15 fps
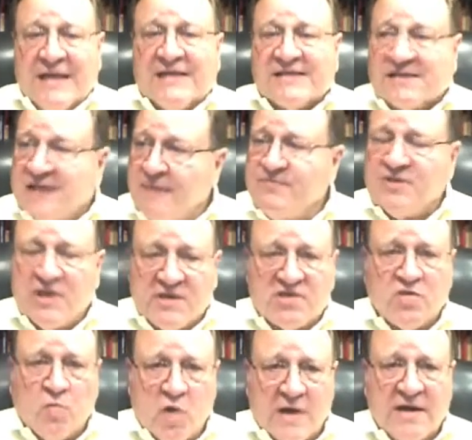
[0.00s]
subject
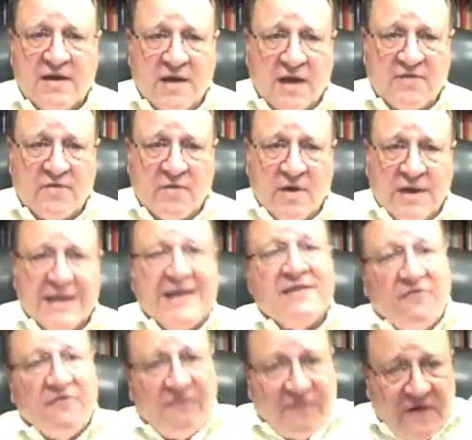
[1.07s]
to one another
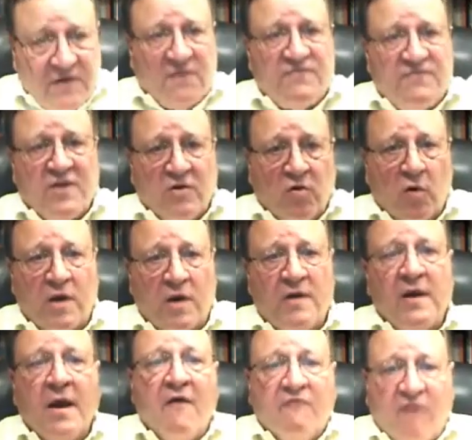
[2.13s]
in the fear of the
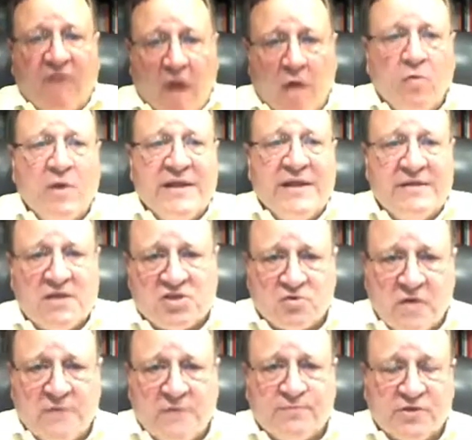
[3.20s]
Lord, following the
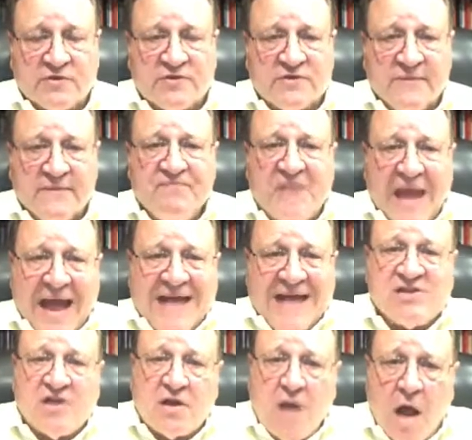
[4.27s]
scriptures
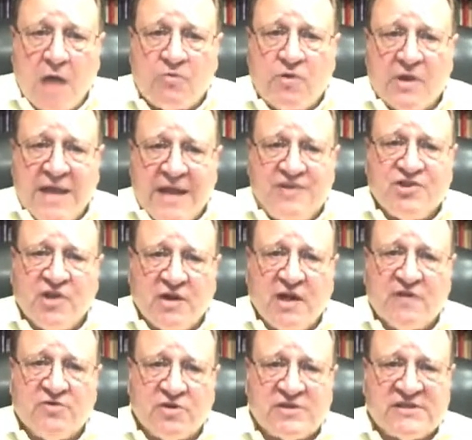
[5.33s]
as the congregation
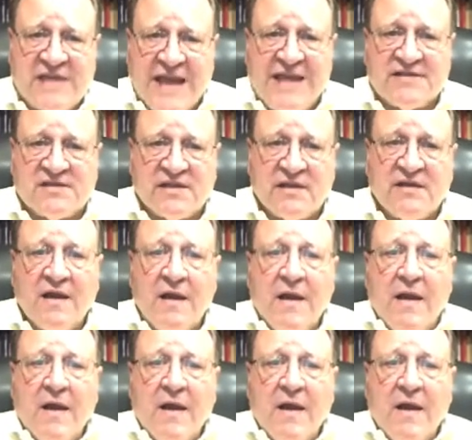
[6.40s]
understands it,